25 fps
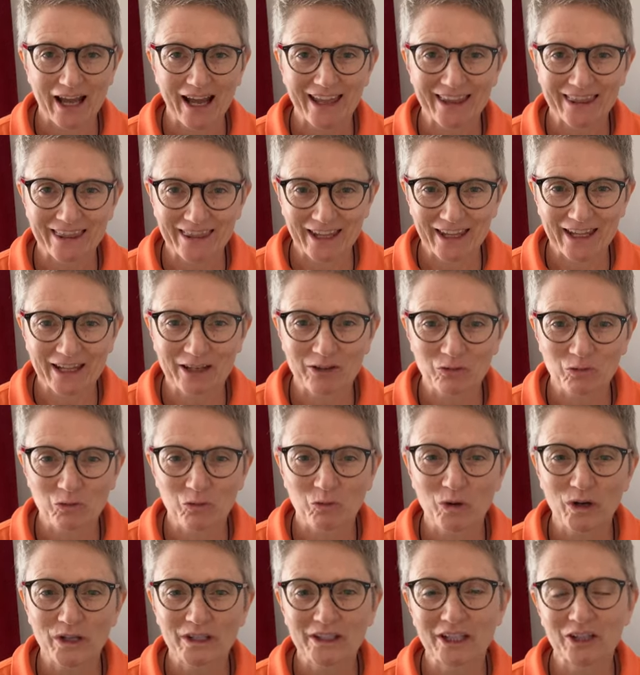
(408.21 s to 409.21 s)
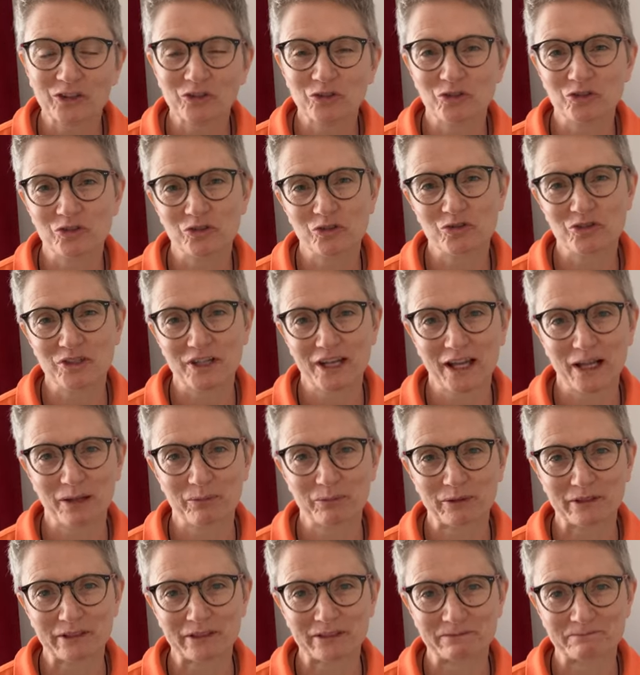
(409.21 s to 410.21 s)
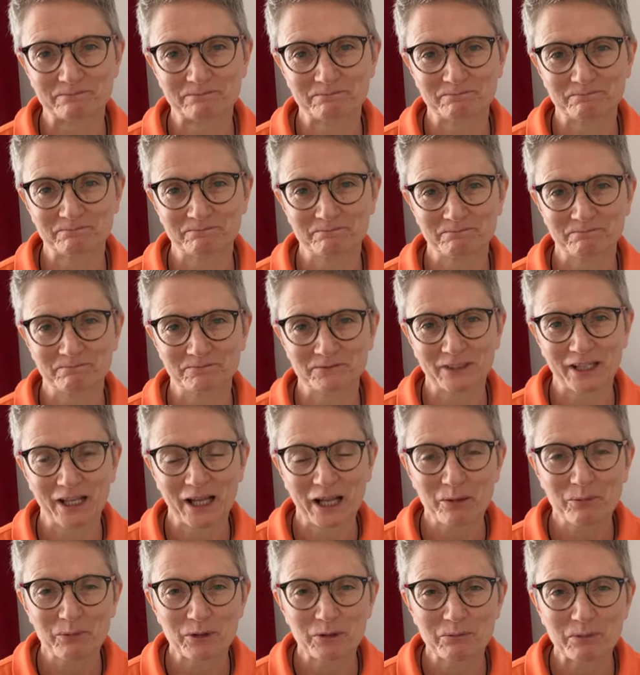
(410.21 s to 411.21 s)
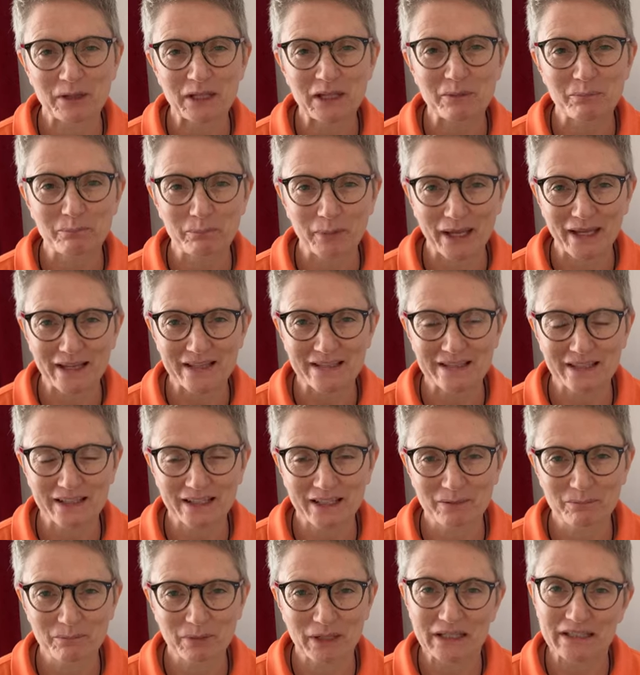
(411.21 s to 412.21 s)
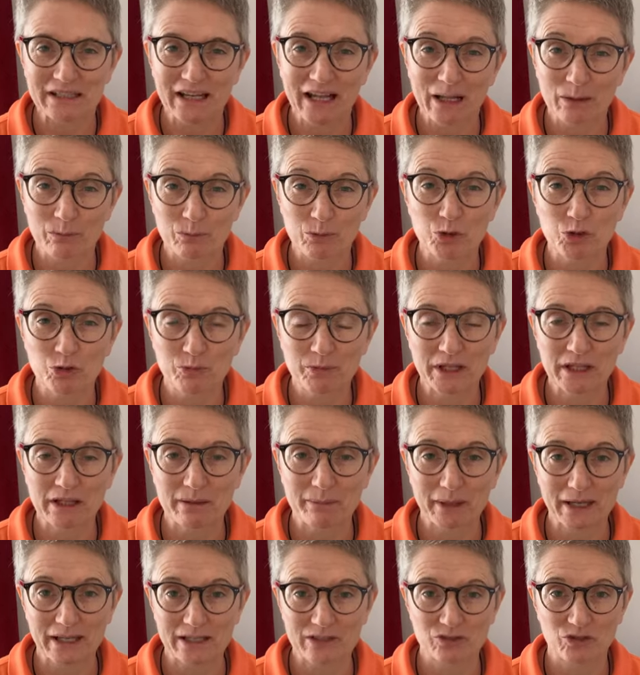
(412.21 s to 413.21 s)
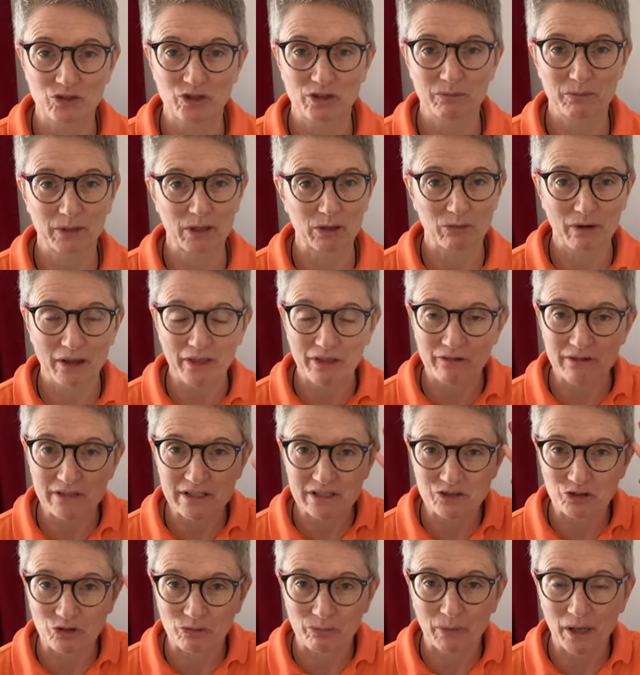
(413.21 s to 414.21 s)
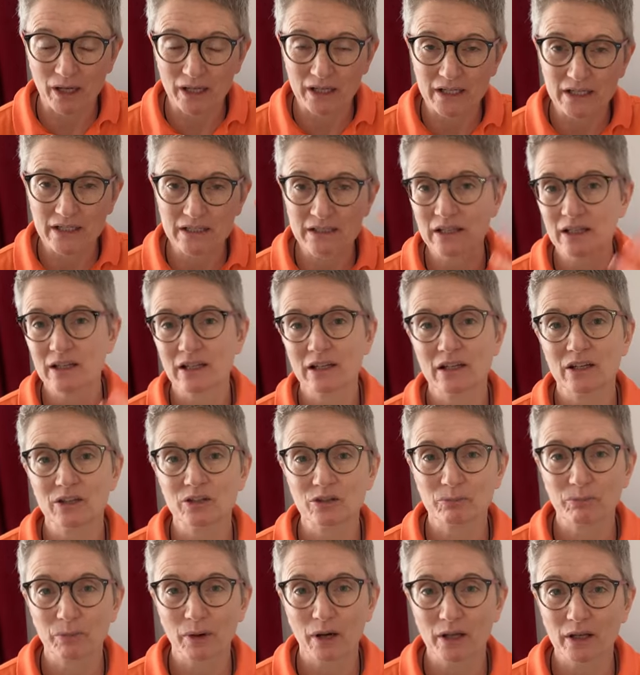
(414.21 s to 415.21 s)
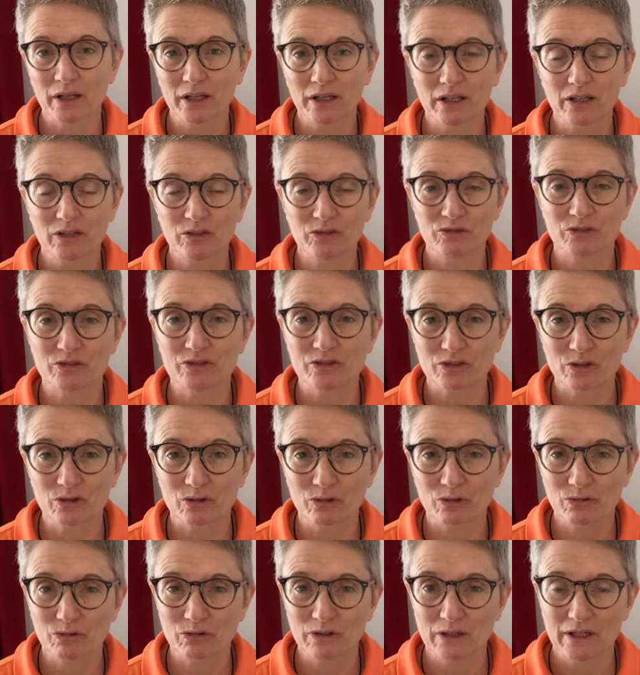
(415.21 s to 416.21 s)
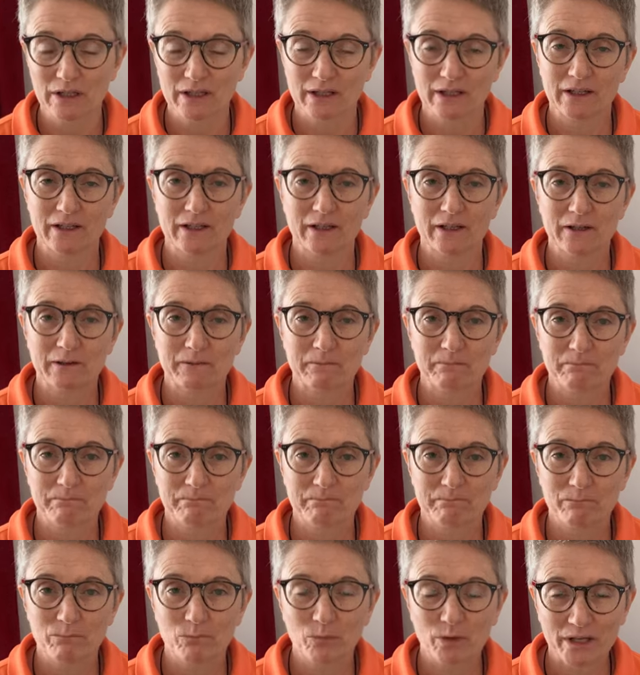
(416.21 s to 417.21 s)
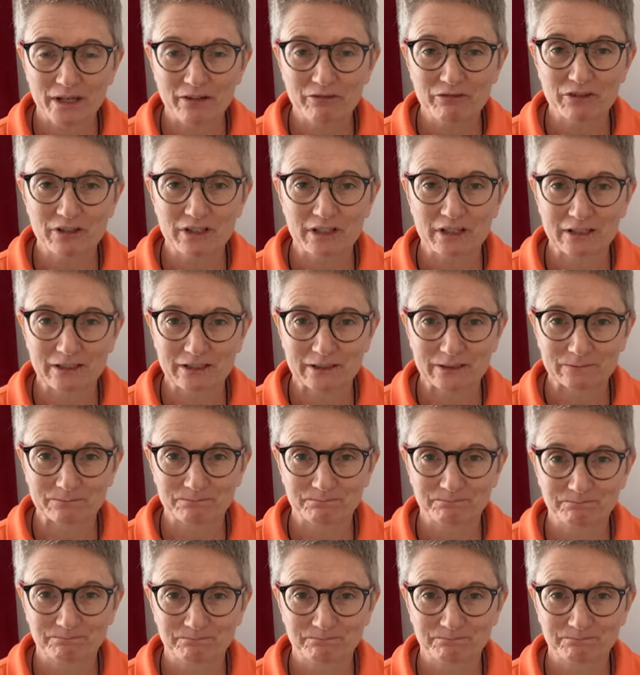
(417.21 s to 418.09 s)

And then what can you do to help it? To help it be the best it can be, to help you be the best you can be, whether it's your mind, your body, your soul, whatever it is.